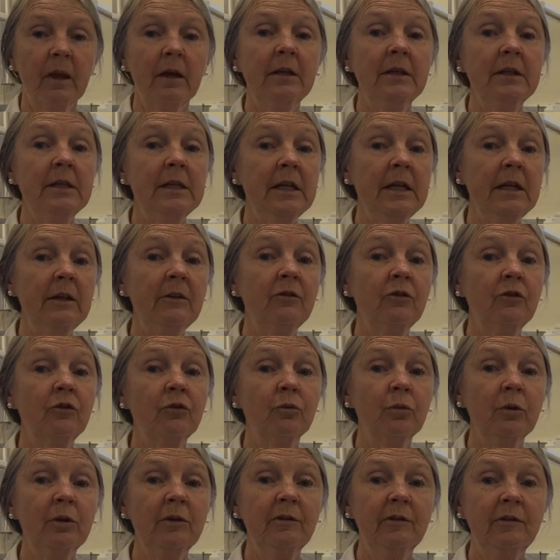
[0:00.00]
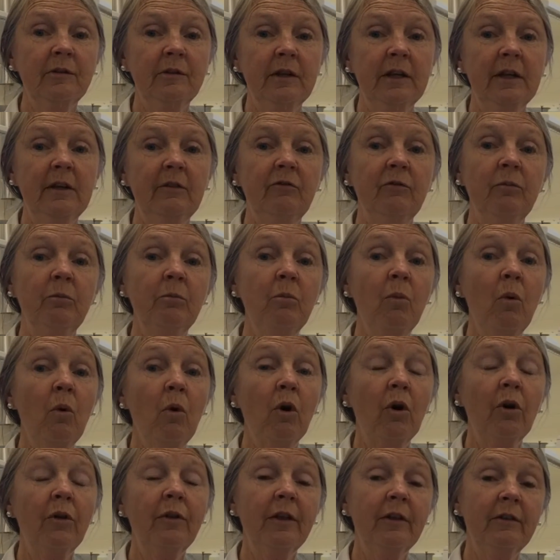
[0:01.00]
needs to receive
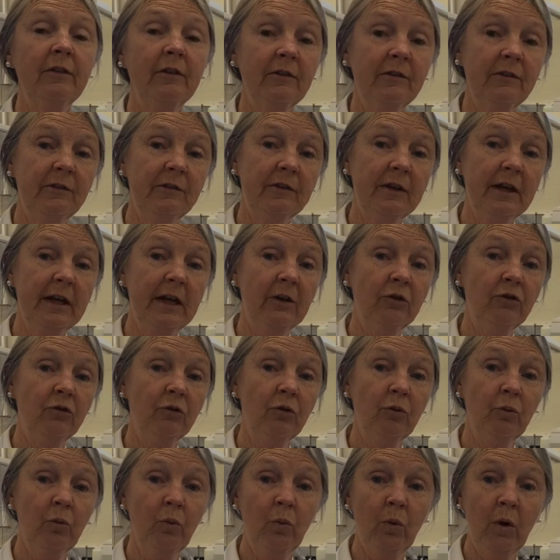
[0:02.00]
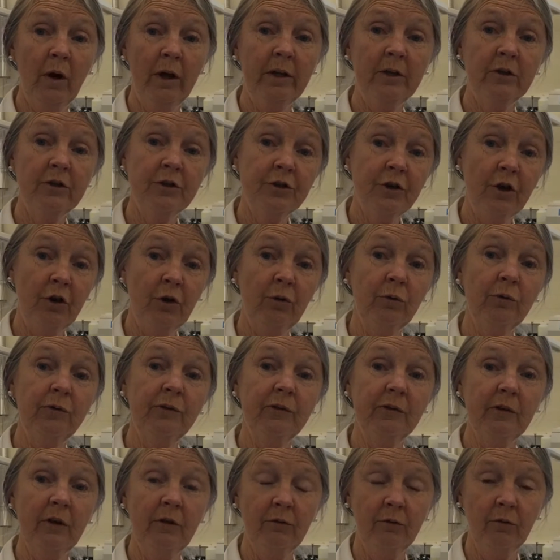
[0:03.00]
more than the standard 1
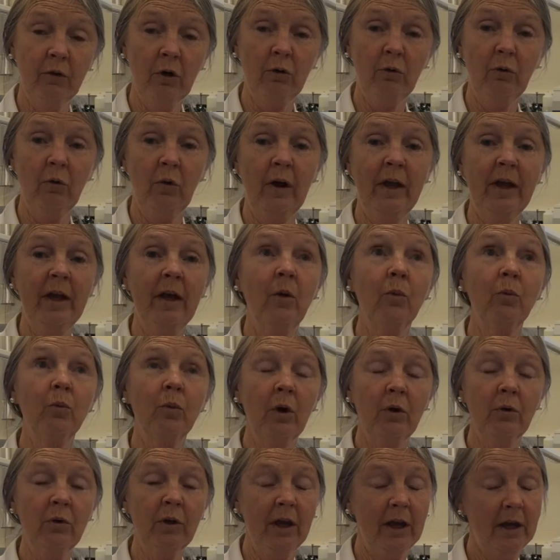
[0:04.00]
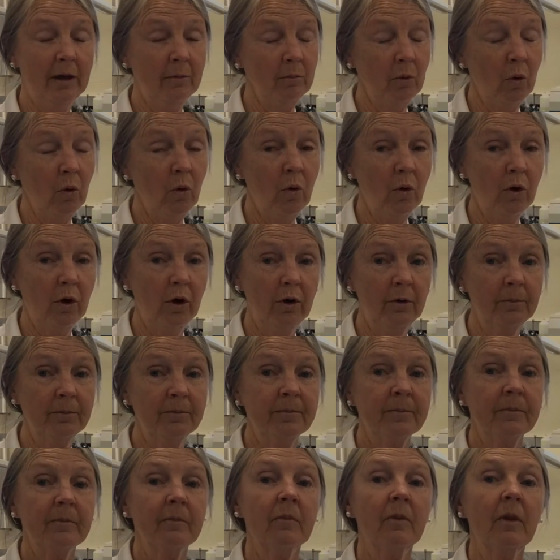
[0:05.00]
dose of RhoGAM or
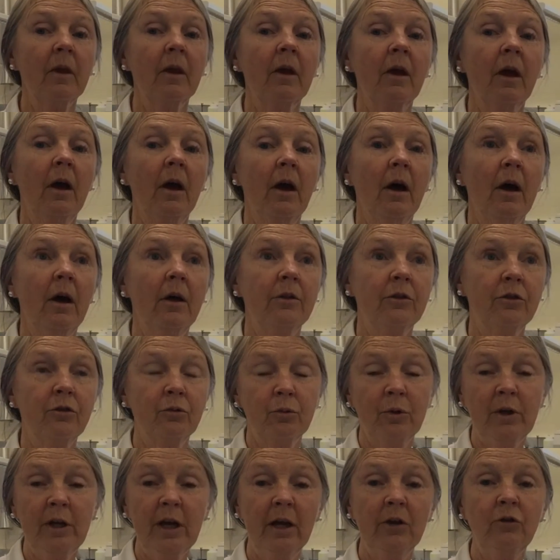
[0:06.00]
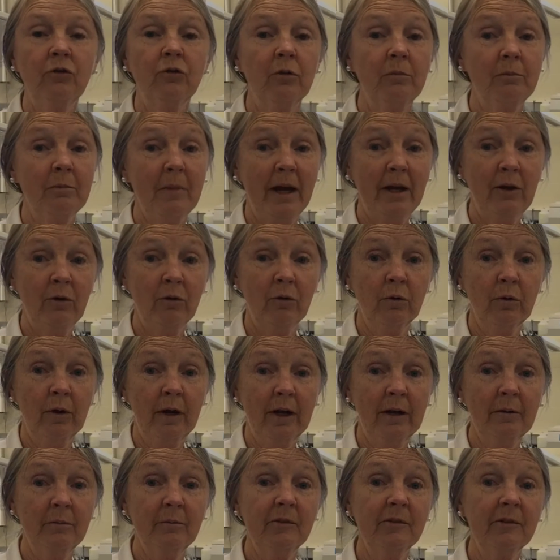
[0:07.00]
300
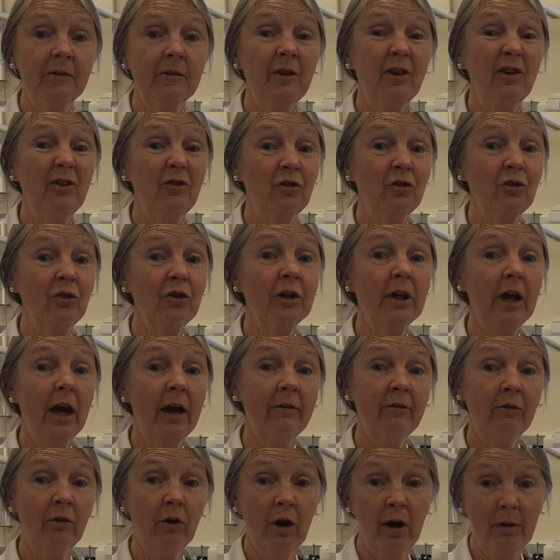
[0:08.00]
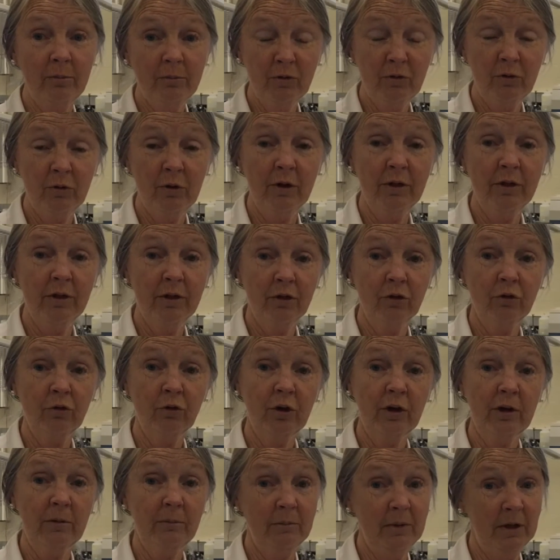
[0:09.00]
micrograms that should cover up to a
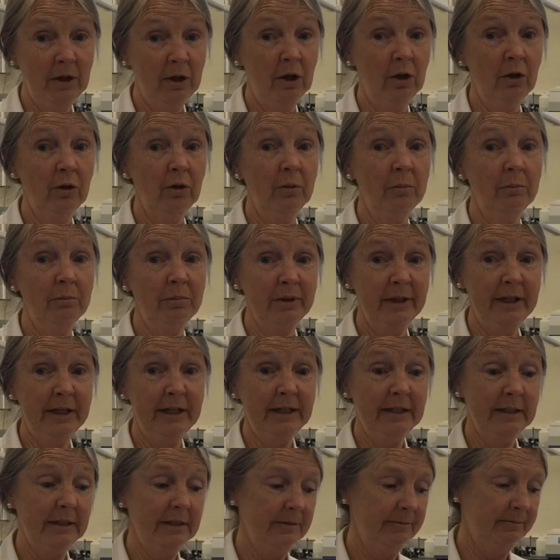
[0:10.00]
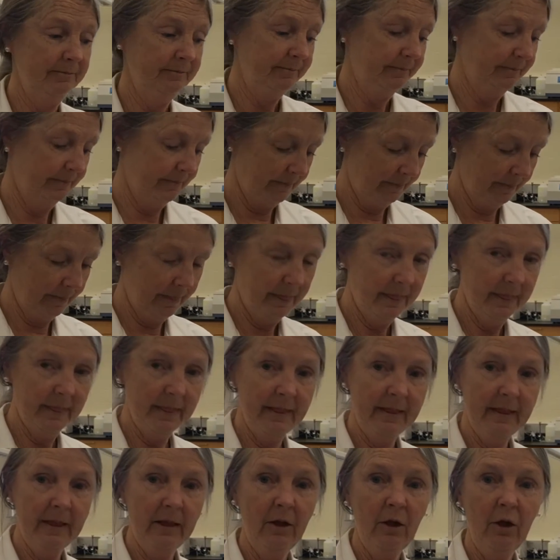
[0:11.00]
30 ml bleed.
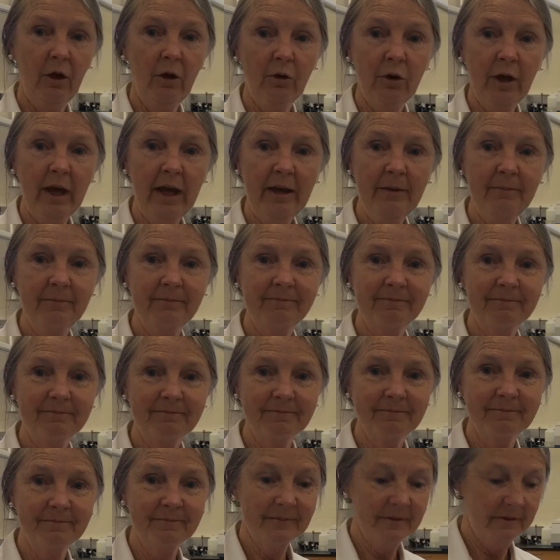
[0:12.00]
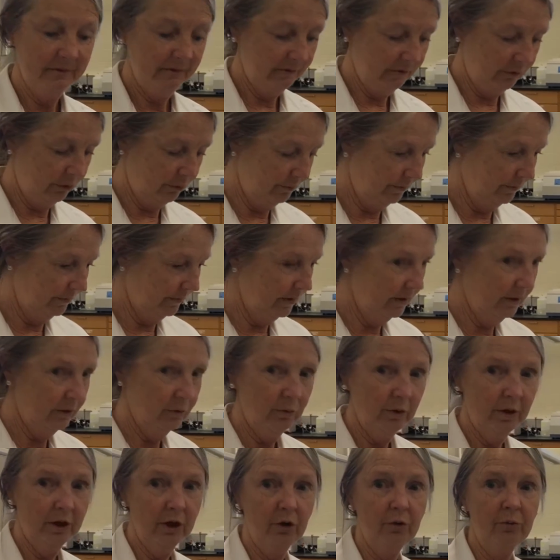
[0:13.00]
Okay, so here
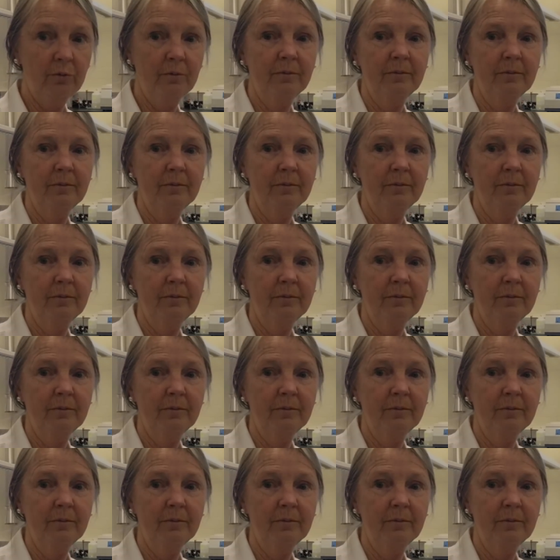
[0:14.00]
we go.